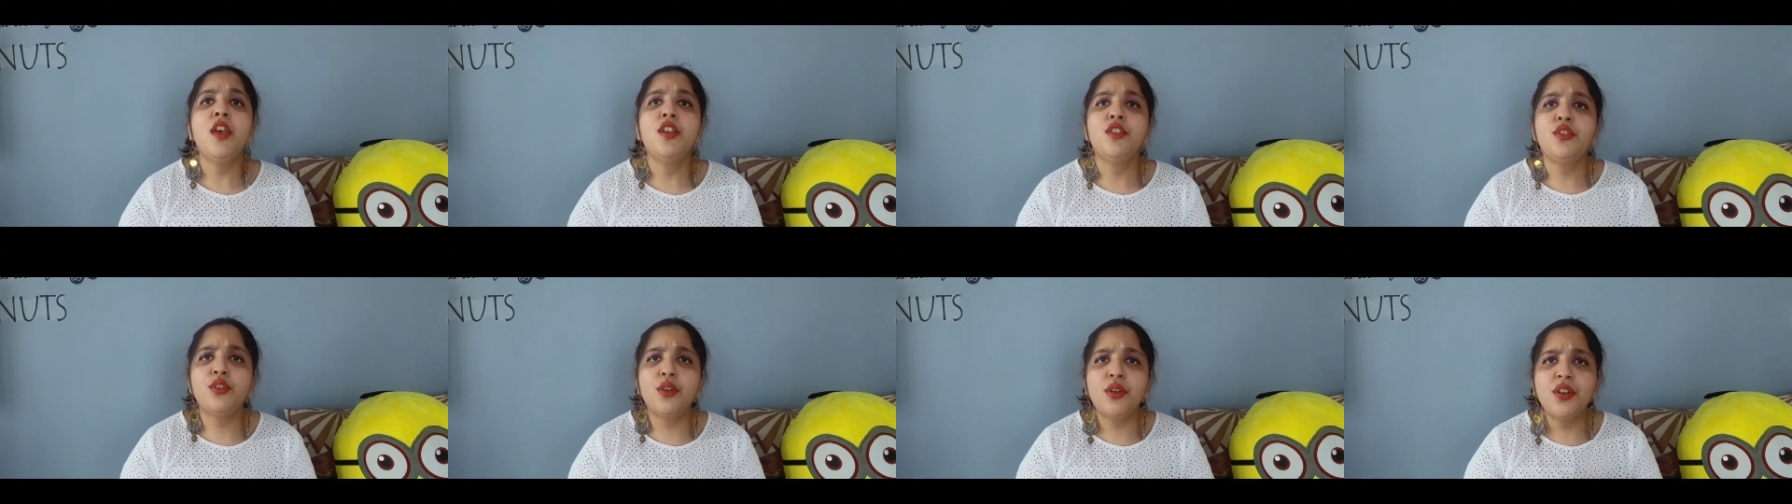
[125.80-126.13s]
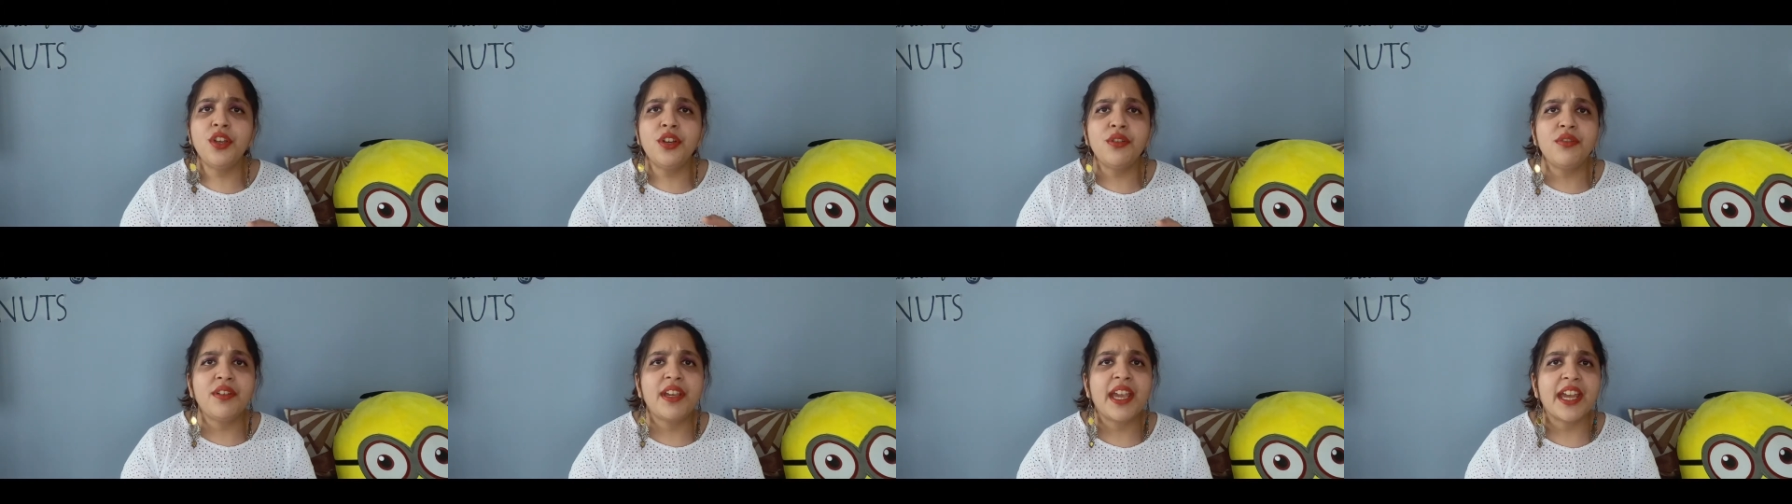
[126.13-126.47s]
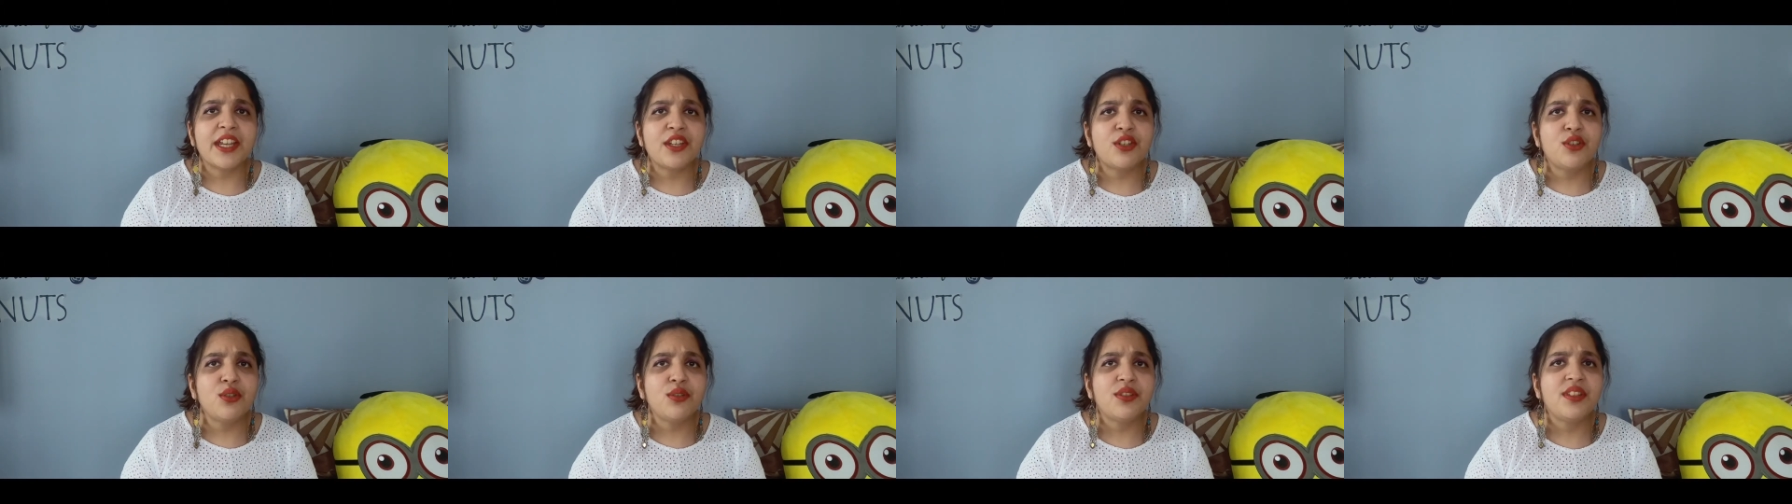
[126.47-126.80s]
So you
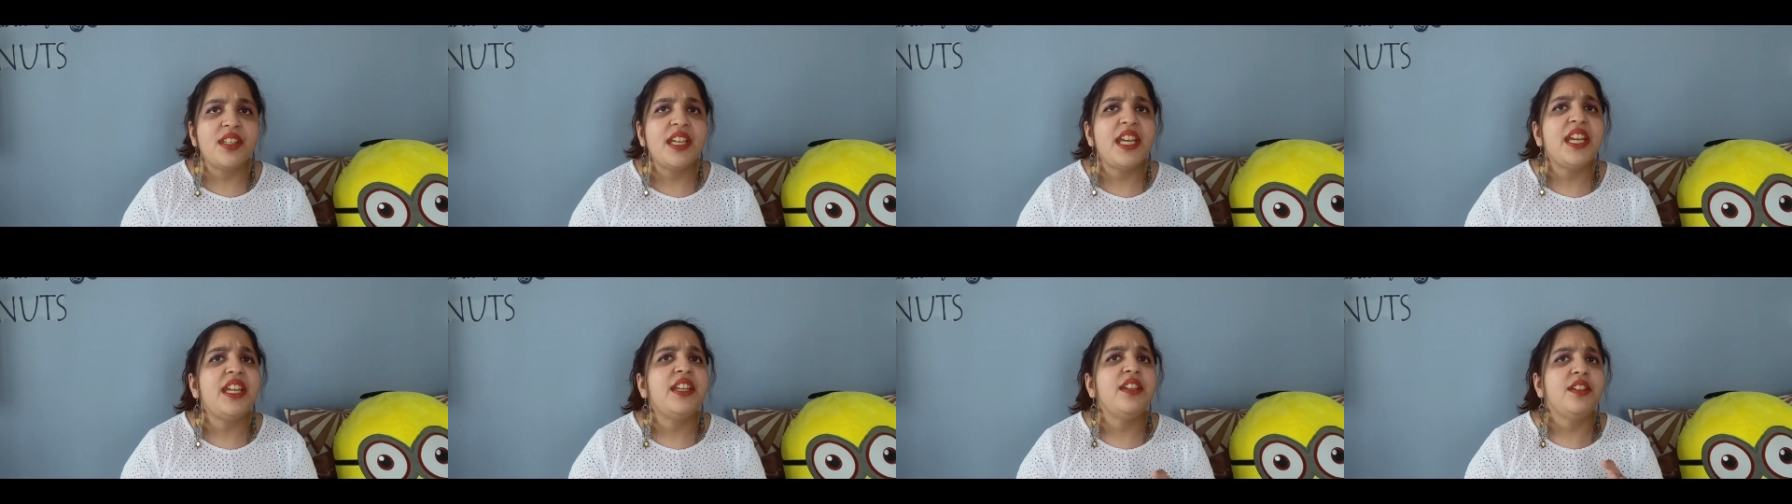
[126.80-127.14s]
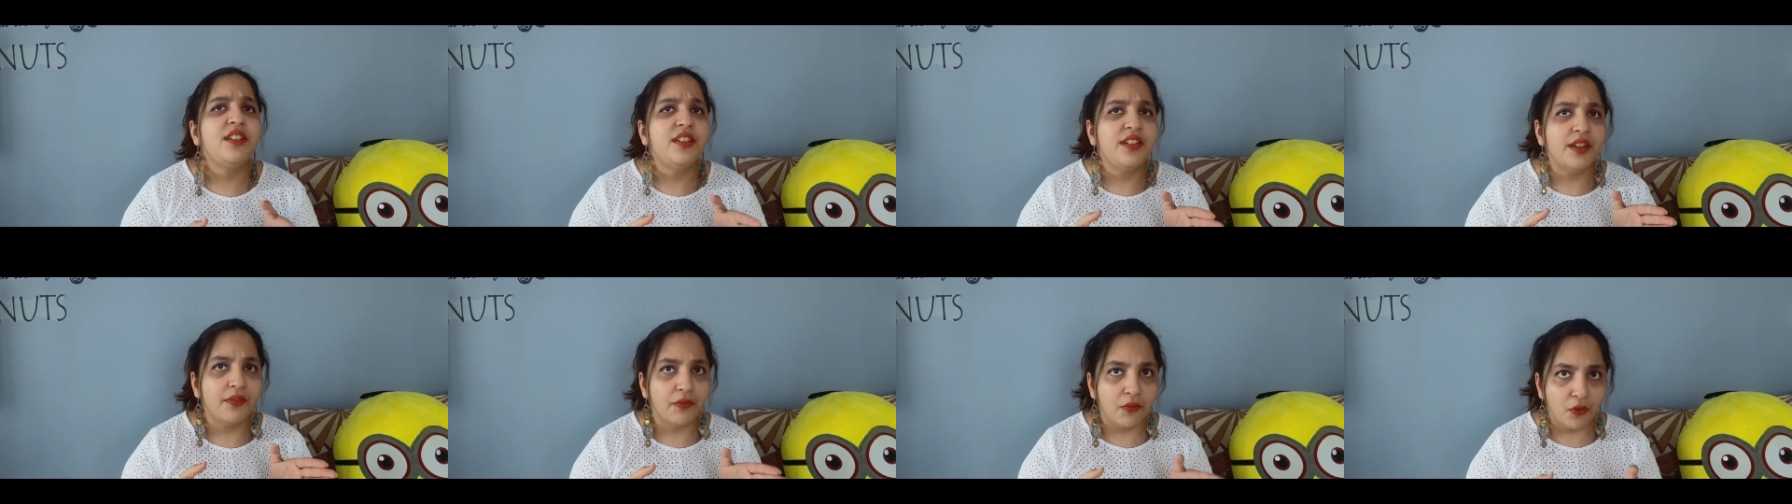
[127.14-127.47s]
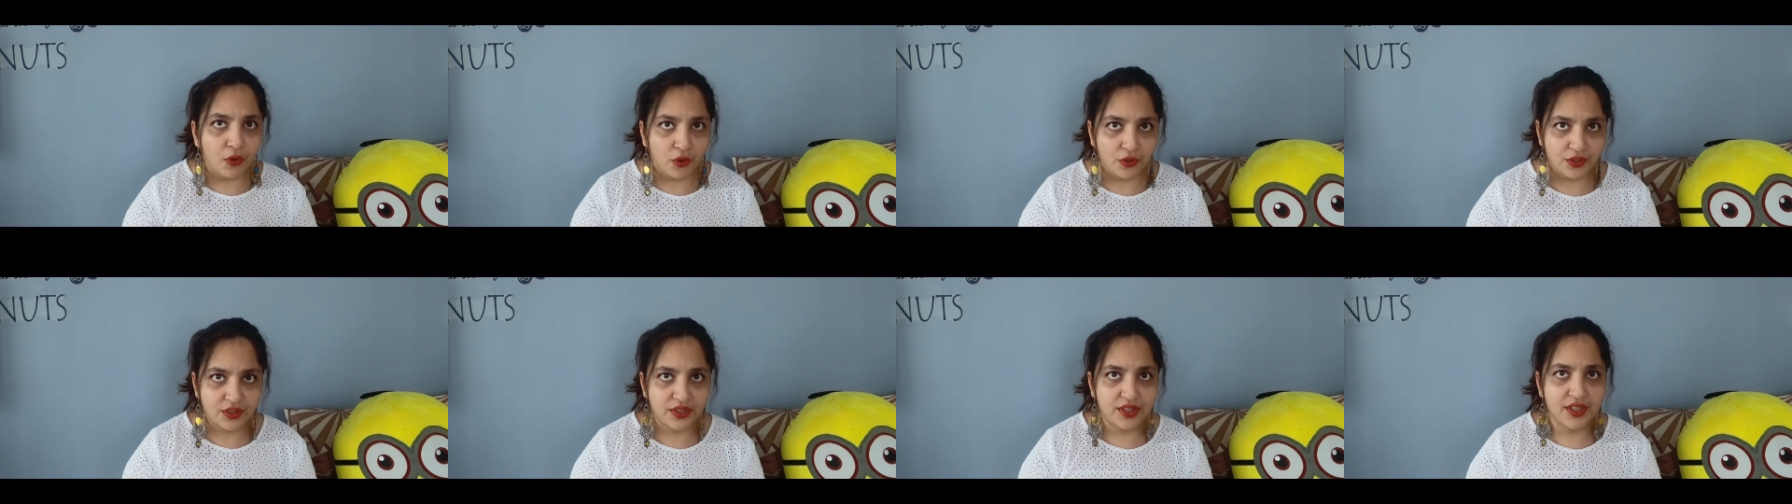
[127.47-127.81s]
get to see
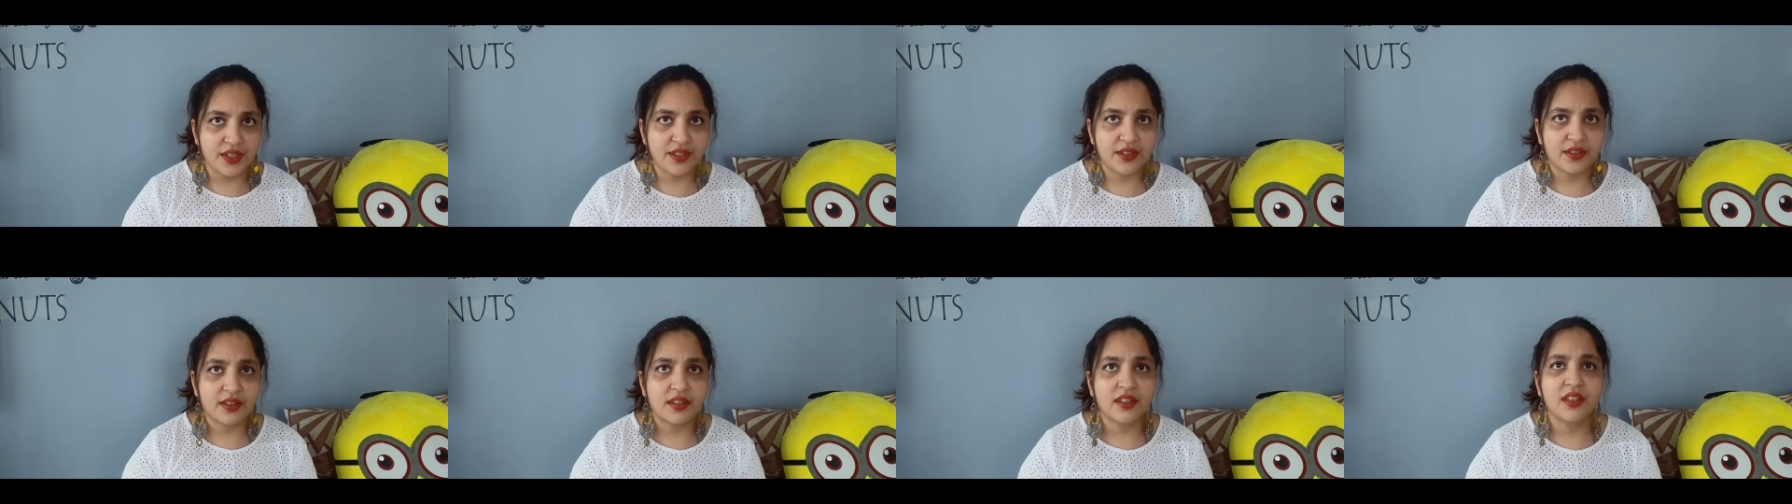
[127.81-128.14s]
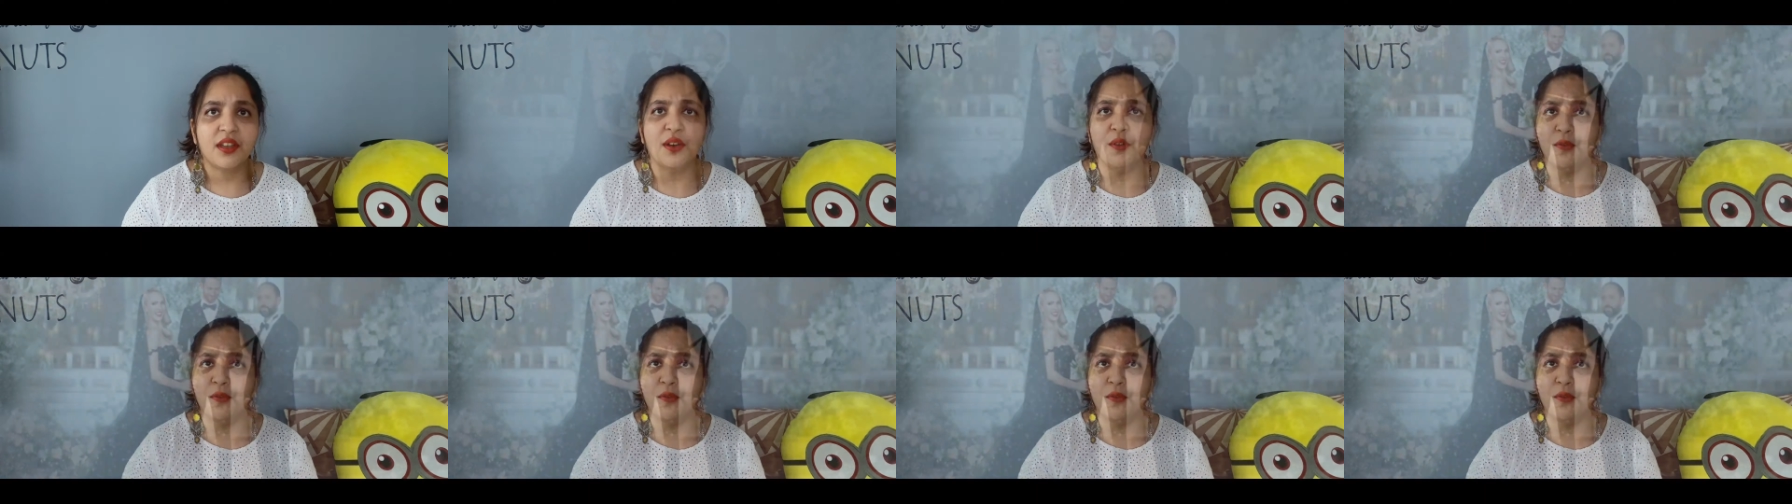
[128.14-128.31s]
divorces,